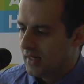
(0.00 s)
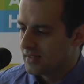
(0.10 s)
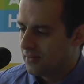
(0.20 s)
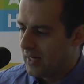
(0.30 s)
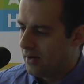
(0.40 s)

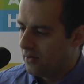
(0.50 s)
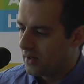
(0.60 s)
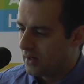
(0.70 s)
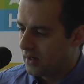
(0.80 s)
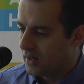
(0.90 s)
somehow
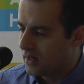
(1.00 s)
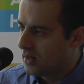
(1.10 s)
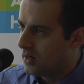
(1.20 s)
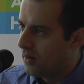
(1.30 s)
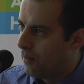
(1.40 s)

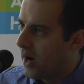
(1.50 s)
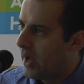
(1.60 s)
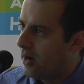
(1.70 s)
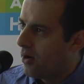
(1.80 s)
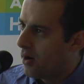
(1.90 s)

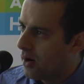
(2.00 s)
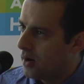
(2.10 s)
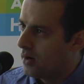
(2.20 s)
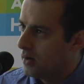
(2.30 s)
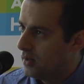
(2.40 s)
combine
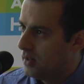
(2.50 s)
our